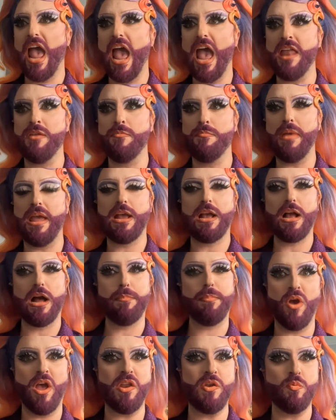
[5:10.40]
and
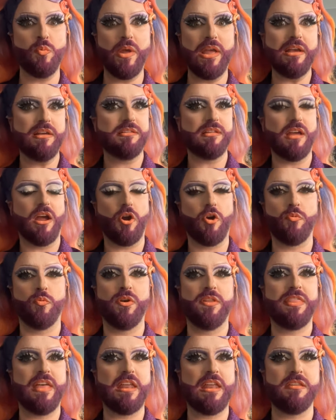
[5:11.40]
makeup and wigs are
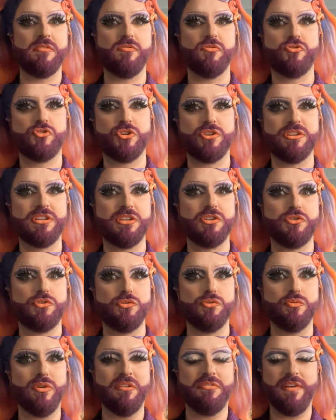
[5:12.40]
were then turned
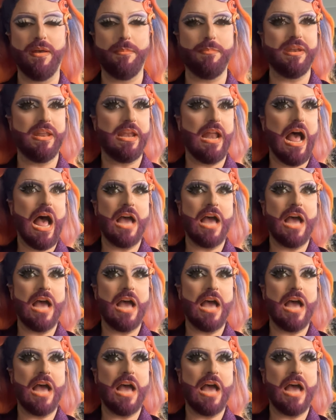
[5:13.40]
into effeminate.